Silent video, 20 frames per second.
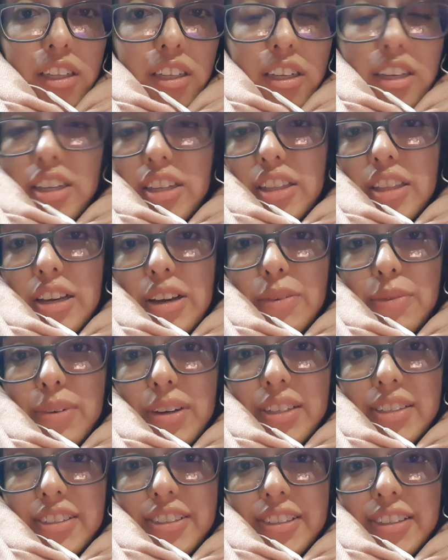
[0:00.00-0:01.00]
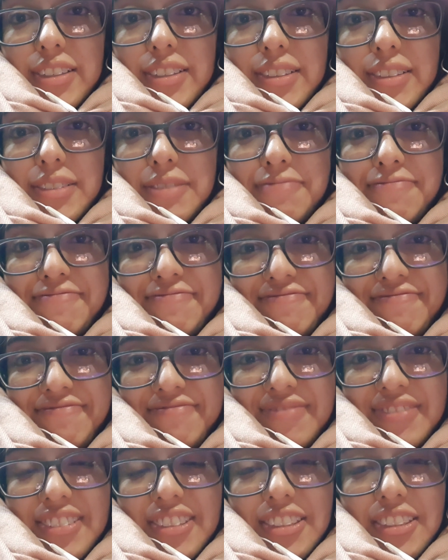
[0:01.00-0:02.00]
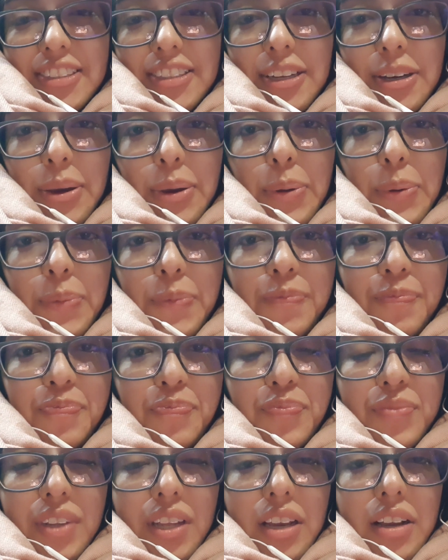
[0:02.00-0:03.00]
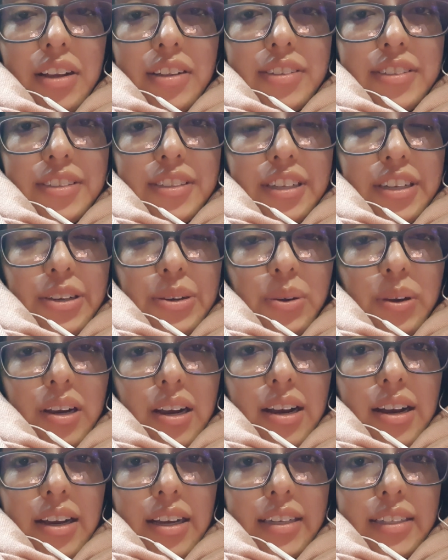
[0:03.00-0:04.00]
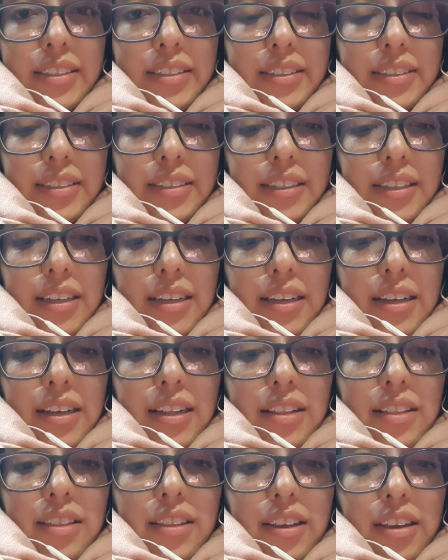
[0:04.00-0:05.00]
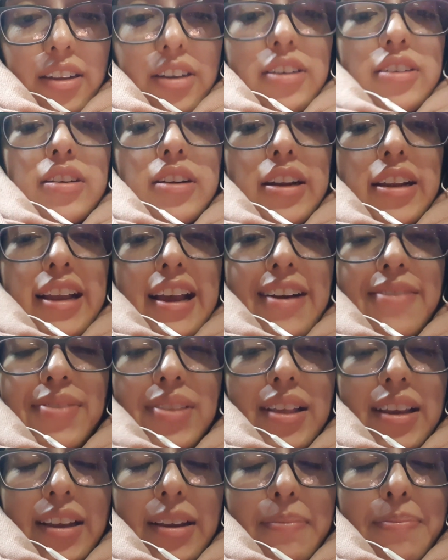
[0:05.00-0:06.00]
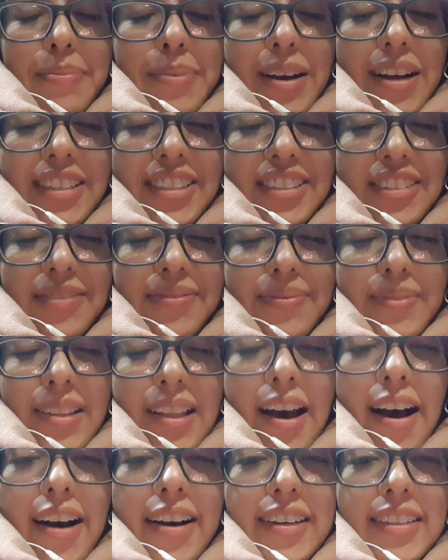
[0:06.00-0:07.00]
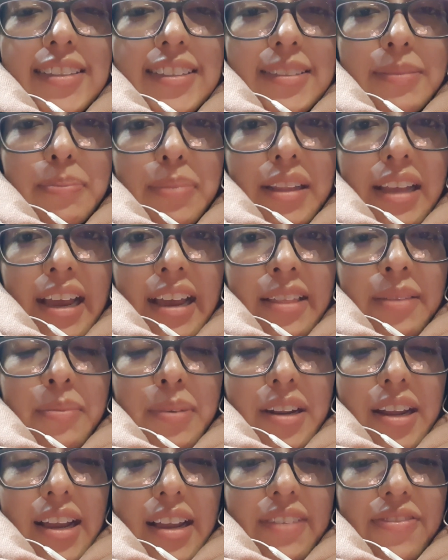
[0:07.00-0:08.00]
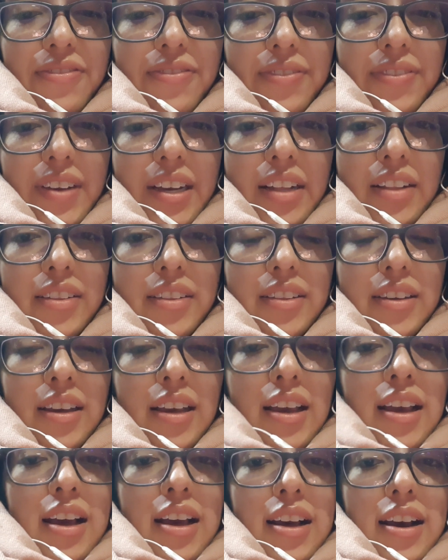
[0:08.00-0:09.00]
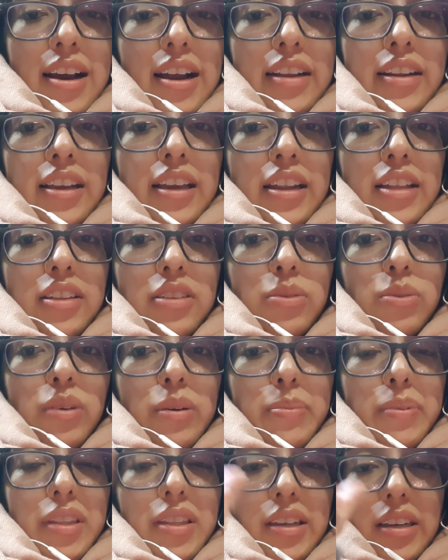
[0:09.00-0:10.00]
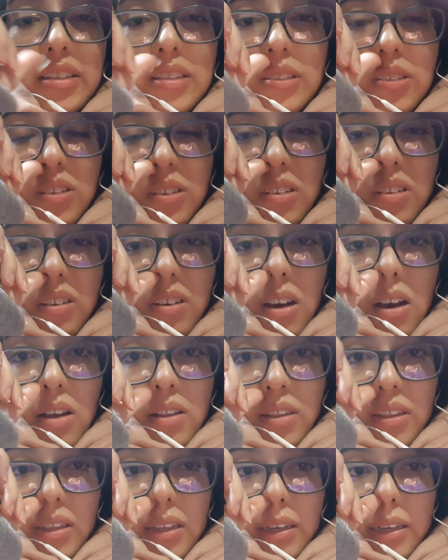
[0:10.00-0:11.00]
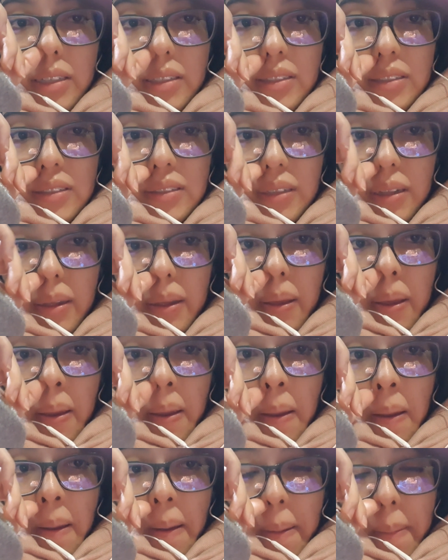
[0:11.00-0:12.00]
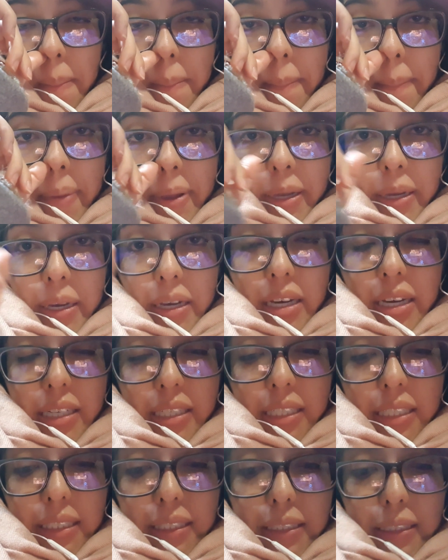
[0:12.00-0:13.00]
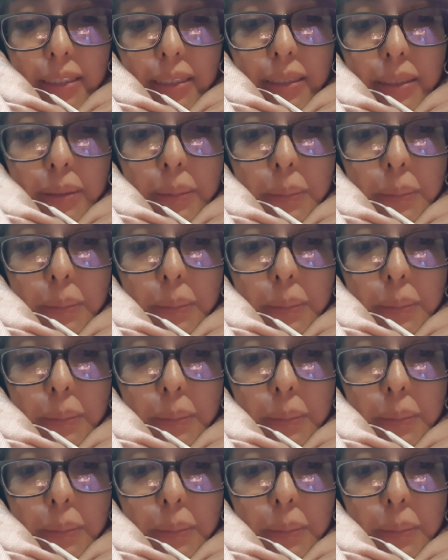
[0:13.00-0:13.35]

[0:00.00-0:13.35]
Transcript: And that was it. So I'll see you guys later. I have like a bunch of vlogs planned, but I felt I needed to update you on this because